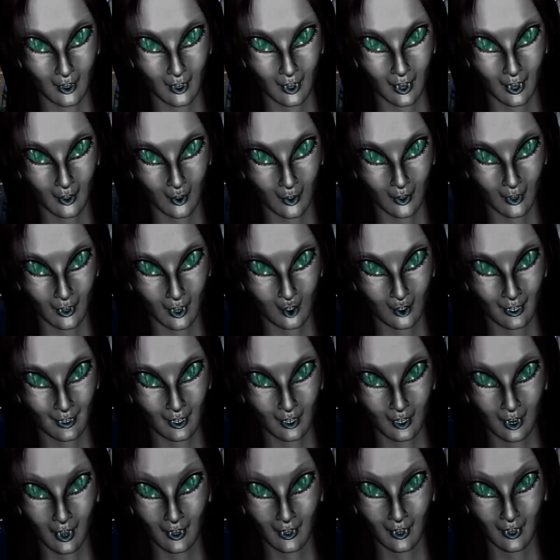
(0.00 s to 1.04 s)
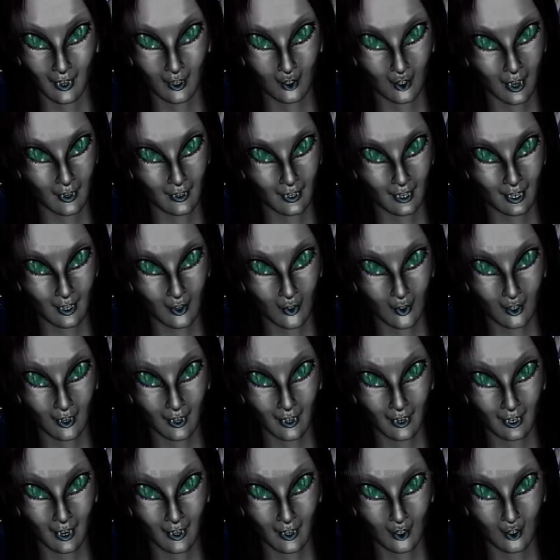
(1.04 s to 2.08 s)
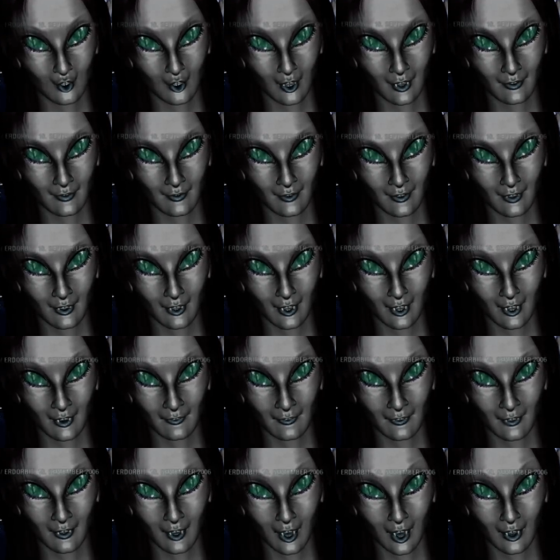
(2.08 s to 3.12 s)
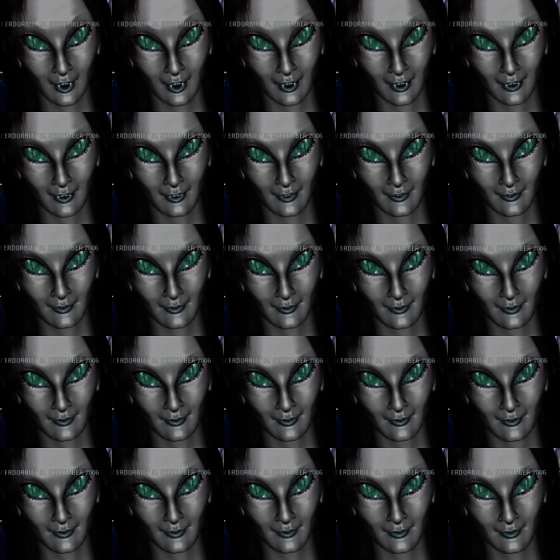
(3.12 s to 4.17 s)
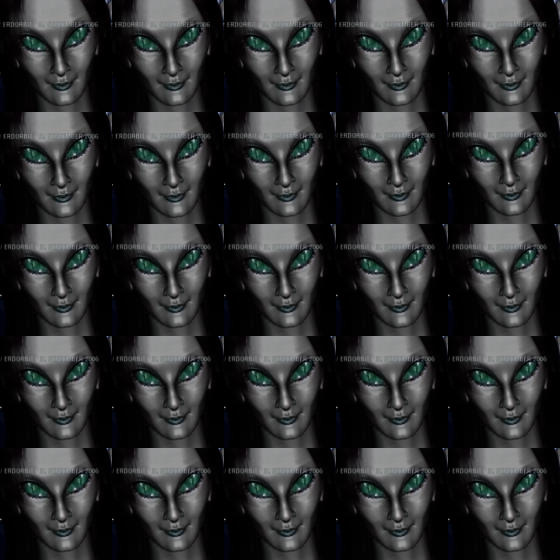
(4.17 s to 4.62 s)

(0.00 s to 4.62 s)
of using HARP technology to neutralize the radiation, and nothing more.